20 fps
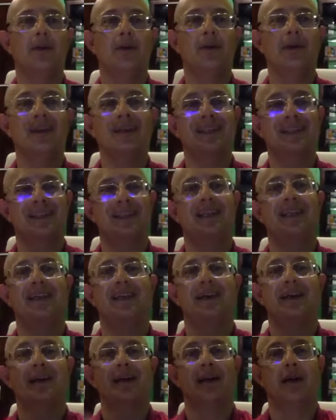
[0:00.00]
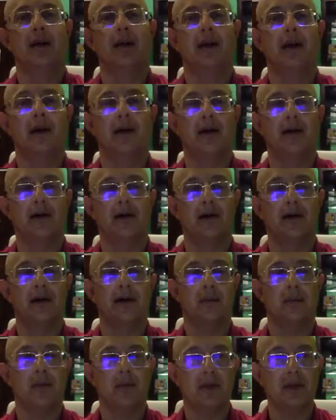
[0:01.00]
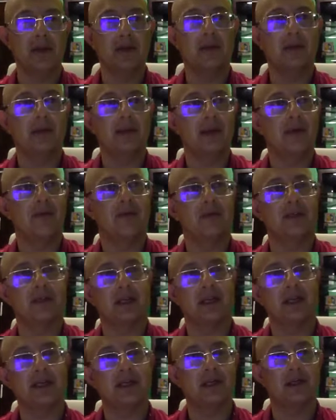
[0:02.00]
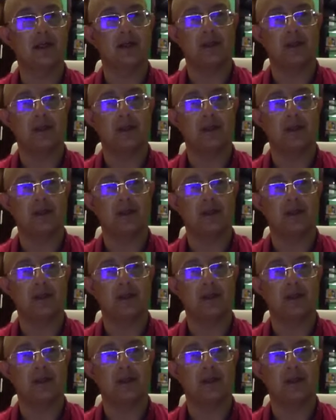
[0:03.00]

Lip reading: can see a print with a little